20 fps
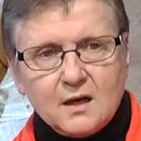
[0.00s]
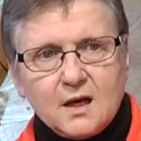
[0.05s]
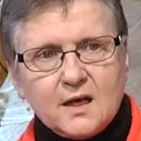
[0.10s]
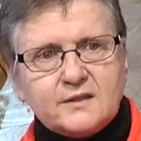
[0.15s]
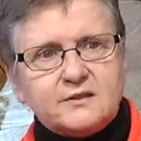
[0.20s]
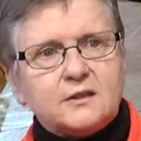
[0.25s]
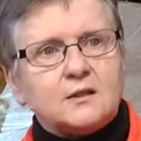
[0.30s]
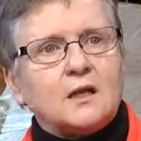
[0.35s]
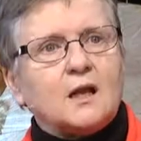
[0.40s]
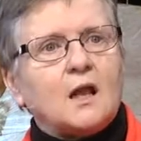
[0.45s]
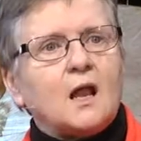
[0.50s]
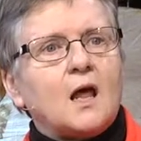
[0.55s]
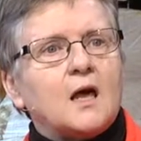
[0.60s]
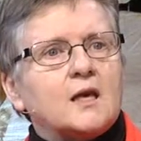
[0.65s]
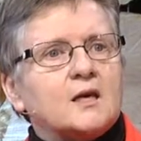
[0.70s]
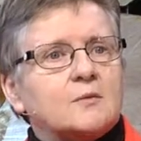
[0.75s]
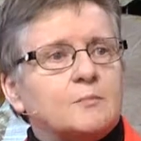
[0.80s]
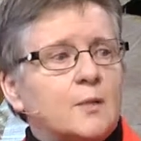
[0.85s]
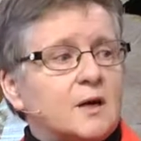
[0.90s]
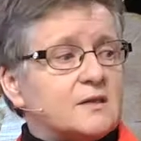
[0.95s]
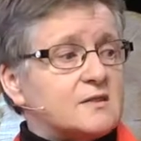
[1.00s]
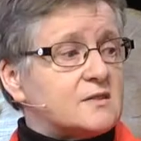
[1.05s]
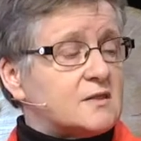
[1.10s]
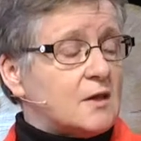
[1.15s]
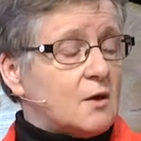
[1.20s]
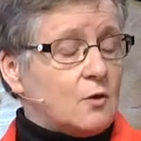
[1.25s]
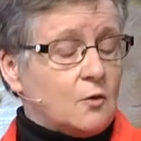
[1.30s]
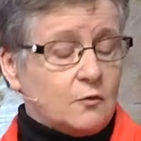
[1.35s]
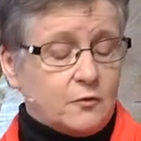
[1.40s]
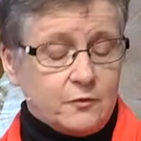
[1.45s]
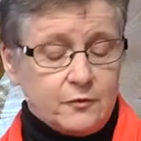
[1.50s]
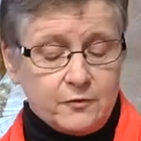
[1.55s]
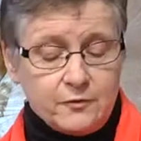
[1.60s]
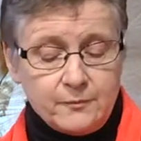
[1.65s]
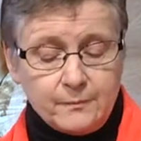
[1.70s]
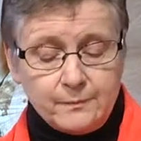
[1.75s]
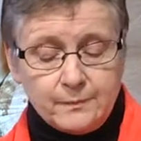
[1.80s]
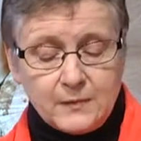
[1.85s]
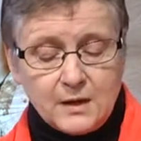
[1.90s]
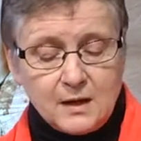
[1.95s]
I didn't like myself,
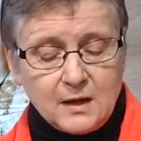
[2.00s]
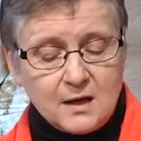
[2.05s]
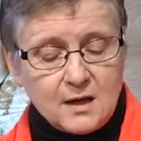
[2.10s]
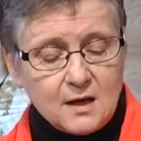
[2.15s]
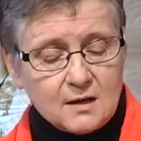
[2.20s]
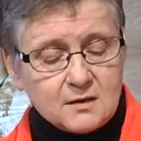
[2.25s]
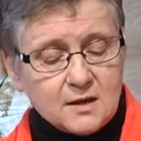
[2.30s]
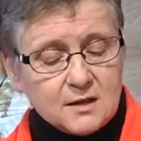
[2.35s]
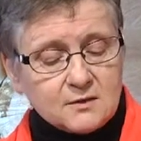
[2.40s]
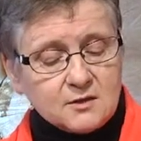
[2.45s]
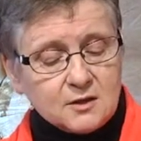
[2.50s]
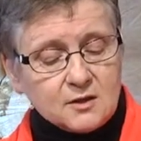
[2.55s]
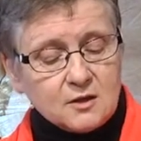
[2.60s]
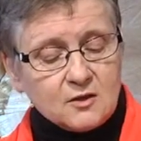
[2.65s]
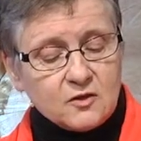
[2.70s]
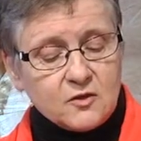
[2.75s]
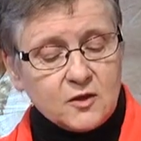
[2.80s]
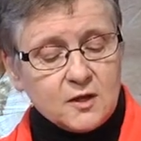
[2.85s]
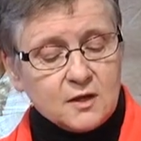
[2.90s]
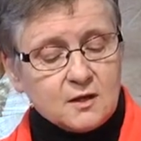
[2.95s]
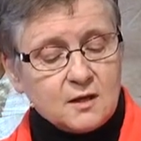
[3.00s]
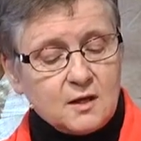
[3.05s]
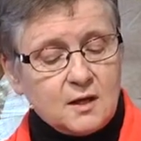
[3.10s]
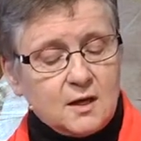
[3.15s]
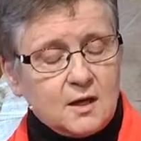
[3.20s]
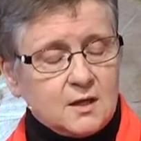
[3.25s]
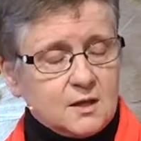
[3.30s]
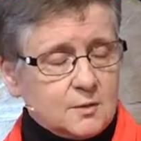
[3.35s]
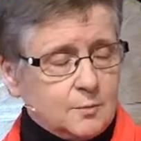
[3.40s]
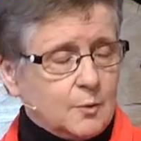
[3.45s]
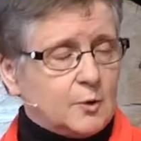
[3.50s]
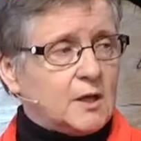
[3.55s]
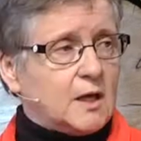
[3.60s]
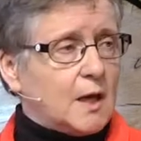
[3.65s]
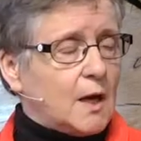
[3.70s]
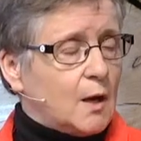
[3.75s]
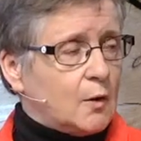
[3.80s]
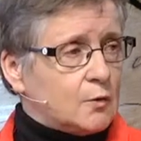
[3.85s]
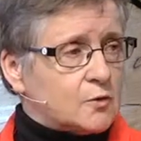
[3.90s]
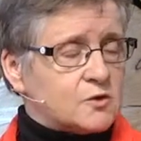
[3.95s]
and I didn't think
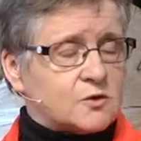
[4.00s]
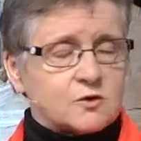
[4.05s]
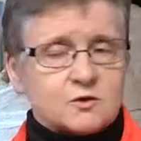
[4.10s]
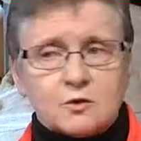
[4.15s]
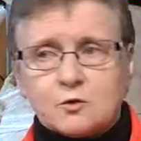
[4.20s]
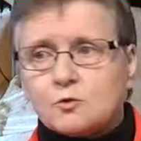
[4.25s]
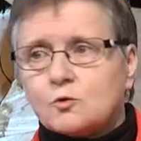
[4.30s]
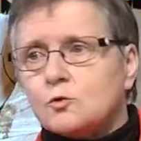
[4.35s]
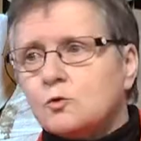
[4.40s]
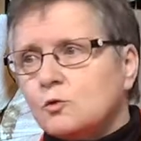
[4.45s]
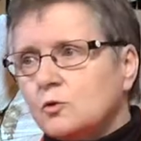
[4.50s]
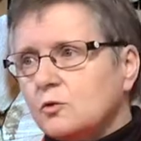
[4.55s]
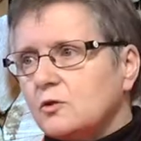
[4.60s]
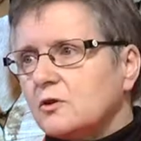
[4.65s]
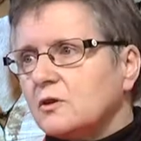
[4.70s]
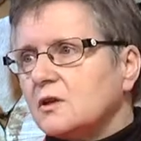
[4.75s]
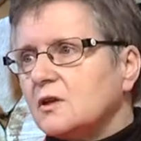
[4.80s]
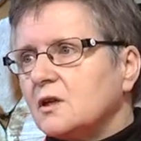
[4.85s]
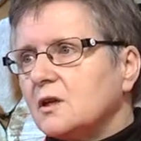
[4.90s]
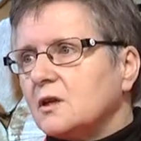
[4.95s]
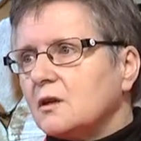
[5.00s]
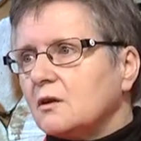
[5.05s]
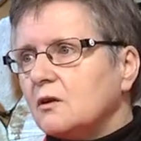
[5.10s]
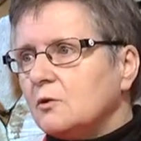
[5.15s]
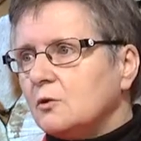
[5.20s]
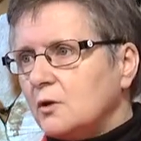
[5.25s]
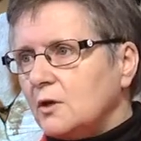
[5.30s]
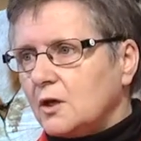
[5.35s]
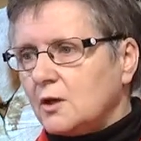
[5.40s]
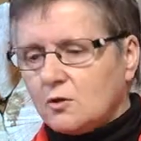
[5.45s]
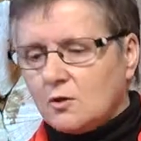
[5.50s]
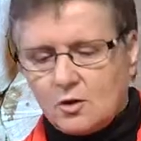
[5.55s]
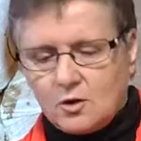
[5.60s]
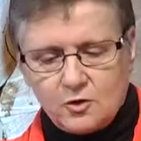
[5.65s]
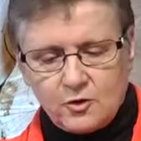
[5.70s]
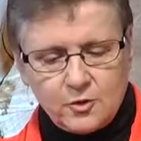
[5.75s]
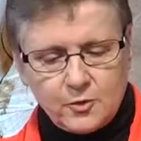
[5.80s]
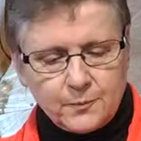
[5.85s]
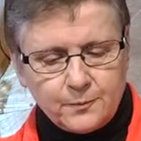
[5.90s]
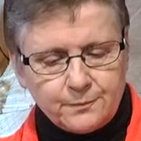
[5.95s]
anybody else could, including
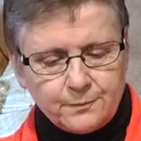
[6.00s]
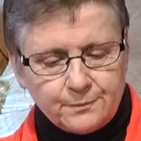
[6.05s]
God.